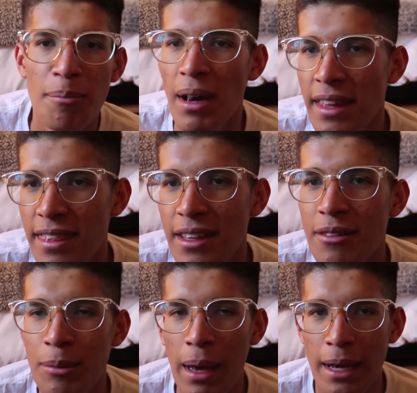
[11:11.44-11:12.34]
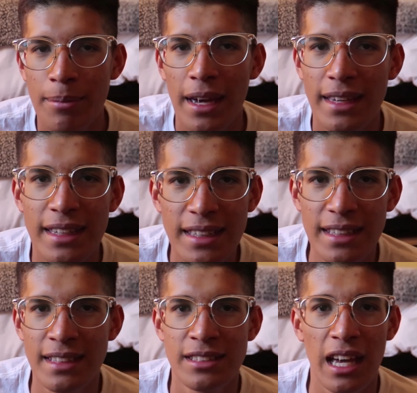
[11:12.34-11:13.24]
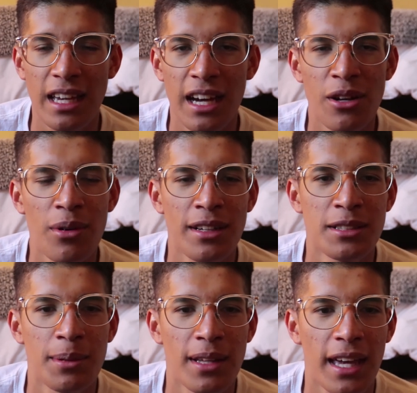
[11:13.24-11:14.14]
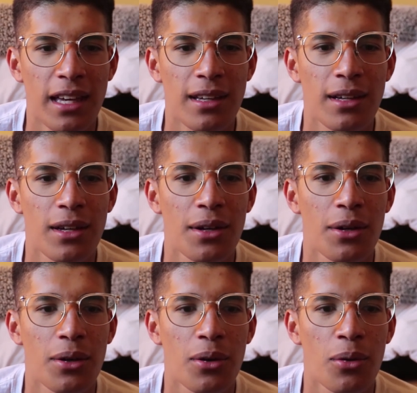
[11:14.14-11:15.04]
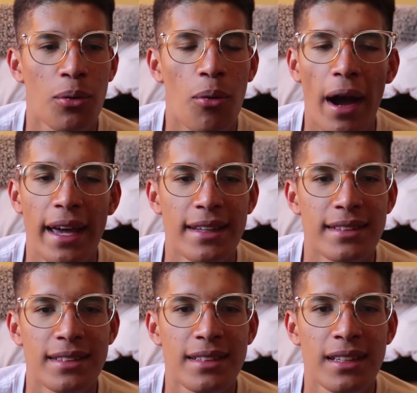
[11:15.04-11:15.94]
My thing with backpacking is I kind of want it to be like quiet.